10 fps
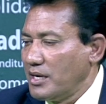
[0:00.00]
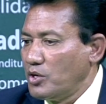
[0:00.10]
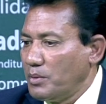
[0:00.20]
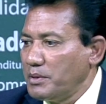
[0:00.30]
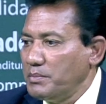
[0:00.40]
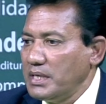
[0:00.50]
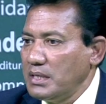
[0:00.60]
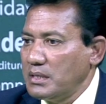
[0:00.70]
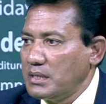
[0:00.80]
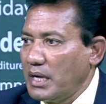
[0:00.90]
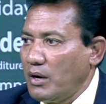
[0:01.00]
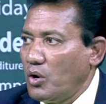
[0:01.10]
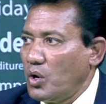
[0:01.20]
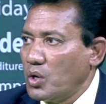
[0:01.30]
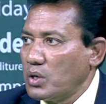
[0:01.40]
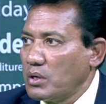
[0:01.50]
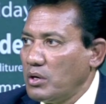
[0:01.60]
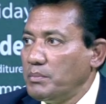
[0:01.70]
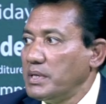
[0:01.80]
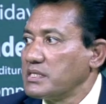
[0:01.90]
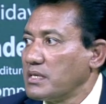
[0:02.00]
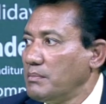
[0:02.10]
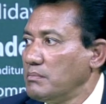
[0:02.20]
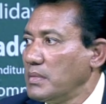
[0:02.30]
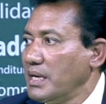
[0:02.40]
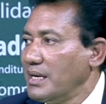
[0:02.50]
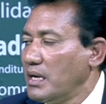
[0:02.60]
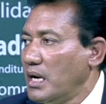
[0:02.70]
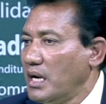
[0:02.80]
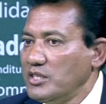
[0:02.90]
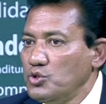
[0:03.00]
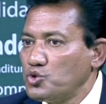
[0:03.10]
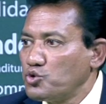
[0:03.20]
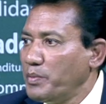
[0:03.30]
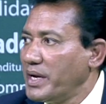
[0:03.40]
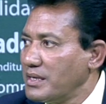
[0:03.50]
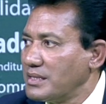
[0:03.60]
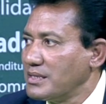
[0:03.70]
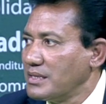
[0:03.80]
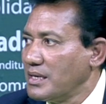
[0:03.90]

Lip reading: government or government some instrument